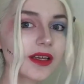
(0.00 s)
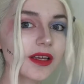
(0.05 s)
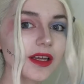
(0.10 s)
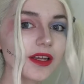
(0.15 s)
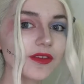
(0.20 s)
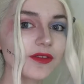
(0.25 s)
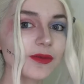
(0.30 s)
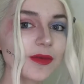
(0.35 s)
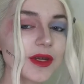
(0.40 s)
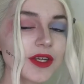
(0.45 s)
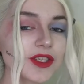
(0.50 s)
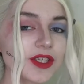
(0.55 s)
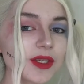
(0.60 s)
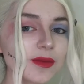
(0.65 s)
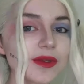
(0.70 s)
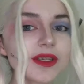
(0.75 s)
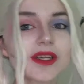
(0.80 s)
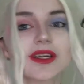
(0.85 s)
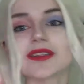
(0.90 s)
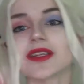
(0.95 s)
information
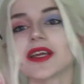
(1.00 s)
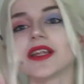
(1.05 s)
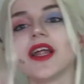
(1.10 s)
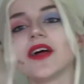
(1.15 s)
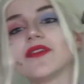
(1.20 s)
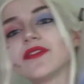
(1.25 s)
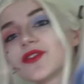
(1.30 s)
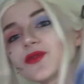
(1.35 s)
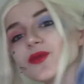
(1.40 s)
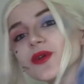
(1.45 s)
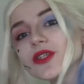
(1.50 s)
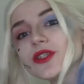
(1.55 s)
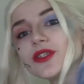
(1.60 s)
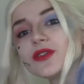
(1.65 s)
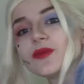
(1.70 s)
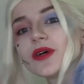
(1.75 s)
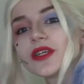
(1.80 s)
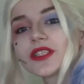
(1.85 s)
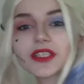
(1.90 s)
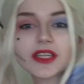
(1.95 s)
because I love this wig too
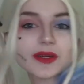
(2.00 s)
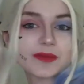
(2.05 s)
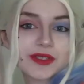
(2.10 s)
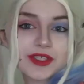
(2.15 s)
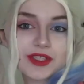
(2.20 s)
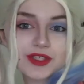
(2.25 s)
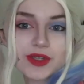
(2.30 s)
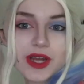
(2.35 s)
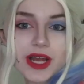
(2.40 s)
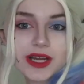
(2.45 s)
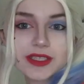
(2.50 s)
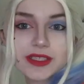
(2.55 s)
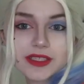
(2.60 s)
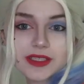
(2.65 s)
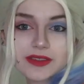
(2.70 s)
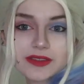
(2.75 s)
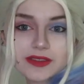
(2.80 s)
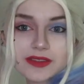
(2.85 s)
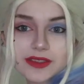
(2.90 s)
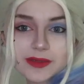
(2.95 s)
much and I'm distracted
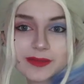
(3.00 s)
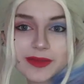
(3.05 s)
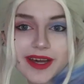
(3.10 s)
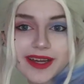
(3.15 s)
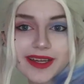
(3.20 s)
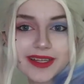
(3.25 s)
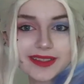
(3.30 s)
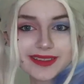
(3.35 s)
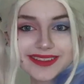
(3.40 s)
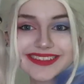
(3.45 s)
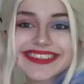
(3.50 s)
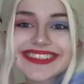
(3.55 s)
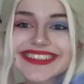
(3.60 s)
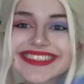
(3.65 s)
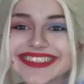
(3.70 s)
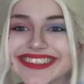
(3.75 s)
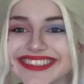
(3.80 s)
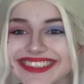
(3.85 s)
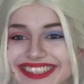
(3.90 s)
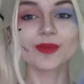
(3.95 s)
easily by it.
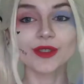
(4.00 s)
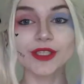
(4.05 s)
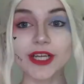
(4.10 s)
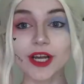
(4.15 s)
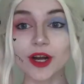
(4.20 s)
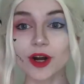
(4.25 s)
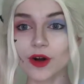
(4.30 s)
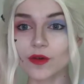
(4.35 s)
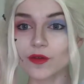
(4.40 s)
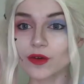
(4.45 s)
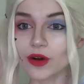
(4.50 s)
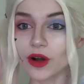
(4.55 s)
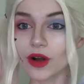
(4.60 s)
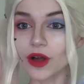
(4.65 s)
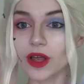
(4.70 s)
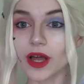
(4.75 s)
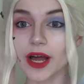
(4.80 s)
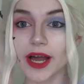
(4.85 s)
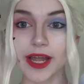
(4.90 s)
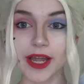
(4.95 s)
But yeah,
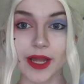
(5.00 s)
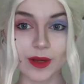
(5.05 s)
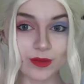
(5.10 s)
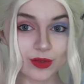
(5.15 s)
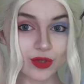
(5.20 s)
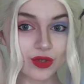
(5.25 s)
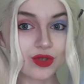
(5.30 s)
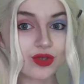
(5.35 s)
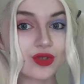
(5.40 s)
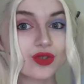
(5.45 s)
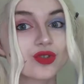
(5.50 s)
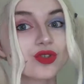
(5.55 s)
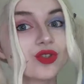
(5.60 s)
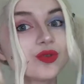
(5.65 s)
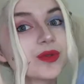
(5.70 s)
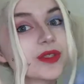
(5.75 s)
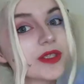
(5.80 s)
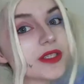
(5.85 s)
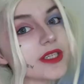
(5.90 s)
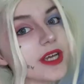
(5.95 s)
overall I am
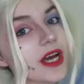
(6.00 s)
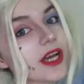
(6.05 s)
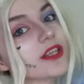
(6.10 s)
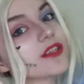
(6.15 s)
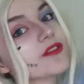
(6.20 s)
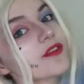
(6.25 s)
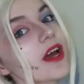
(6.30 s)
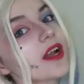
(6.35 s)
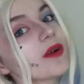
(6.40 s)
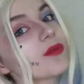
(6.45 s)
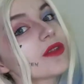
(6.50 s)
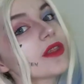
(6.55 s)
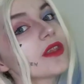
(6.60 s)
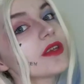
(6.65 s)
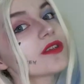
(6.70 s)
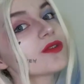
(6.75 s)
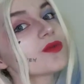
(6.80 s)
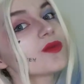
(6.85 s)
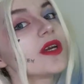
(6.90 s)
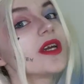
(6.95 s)
super satisfied with
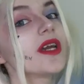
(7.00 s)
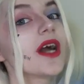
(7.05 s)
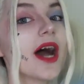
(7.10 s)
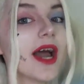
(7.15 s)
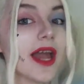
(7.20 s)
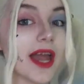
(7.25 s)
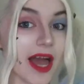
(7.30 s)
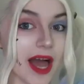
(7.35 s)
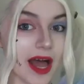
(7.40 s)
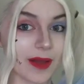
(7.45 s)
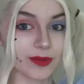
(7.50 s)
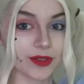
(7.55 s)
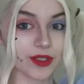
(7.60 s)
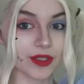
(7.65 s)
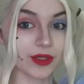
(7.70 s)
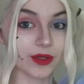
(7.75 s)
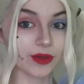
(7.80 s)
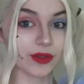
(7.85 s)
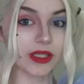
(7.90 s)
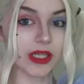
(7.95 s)
this wig. I
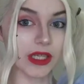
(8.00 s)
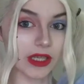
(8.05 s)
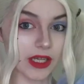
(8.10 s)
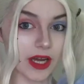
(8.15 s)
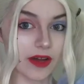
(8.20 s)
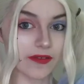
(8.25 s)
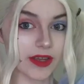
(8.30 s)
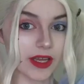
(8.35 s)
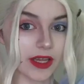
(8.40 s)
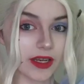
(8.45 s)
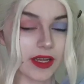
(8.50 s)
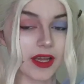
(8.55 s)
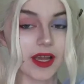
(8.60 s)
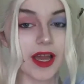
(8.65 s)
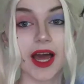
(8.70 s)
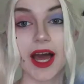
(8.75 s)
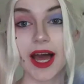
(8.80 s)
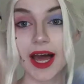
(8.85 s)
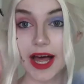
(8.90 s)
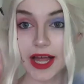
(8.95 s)
absolutely love it.
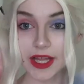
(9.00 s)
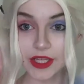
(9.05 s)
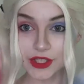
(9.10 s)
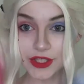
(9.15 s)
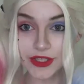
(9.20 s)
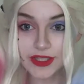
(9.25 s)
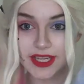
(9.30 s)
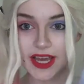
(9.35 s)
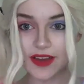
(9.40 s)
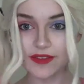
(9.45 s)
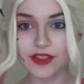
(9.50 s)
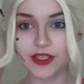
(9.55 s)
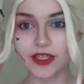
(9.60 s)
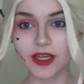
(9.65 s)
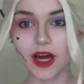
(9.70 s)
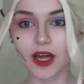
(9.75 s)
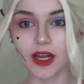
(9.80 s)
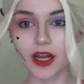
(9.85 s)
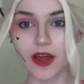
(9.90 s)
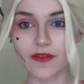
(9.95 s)
I'll just have to
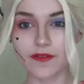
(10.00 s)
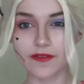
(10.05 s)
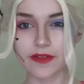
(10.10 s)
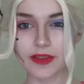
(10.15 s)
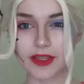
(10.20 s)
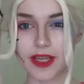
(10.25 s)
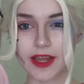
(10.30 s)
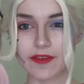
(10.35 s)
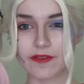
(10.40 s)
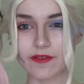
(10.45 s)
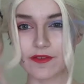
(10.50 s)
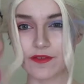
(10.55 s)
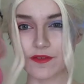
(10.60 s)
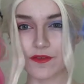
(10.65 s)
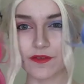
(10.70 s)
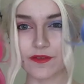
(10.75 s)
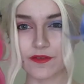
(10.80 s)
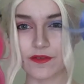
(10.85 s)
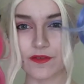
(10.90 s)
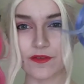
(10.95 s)
cut off a
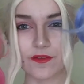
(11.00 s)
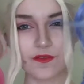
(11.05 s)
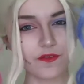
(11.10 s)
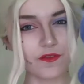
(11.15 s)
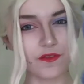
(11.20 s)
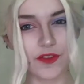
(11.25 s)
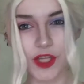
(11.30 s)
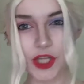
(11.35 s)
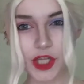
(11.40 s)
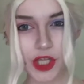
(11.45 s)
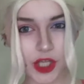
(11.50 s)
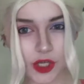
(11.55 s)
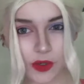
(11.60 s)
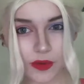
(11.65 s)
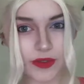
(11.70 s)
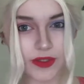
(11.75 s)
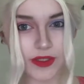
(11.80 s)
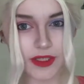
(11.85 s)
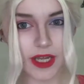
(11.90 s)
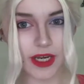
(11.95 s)

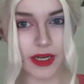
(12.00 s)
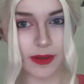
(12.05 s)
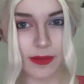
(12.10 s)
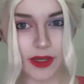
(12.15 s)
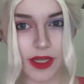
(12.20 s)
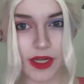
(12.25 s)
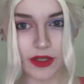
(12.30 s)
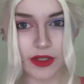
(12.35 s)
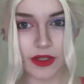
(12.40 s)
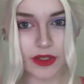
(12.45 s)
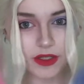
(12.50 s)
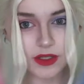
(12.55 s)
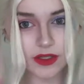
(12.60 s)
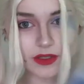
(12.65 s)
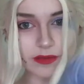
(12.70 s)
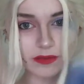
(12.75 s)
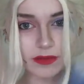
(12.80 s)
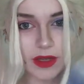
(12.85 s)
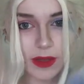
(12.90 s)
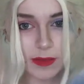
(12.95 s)
few centimeters,
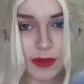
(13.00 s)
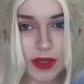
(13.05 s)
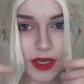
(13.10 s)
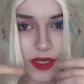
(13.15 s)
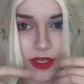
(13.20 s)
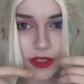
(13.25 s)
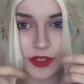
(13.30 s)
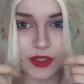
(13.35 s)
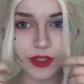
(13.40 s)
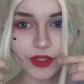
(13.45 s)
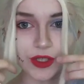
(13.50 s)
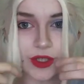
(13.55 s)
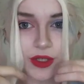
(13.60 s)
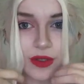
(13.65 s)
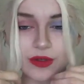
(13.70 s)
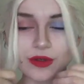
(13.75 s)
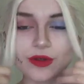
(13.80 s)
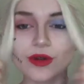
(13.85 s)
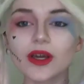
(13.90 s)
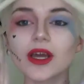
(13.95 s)
maybe an inch or
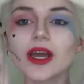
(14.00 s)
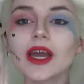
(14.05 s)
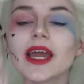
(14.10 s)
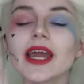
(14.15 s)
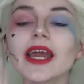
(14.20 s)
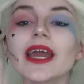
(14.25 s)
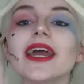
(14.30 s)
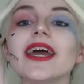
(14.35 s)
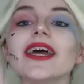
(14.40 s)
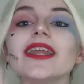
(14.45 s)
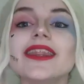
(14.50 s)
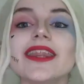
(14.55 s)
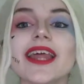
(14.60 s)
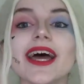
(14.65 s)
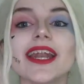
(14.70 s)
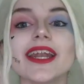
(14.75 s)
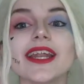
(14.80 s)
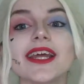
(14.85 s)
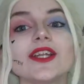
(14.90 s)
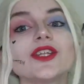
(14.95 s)
two, and
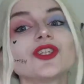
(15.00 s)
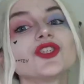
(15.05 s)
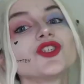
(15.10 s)
then it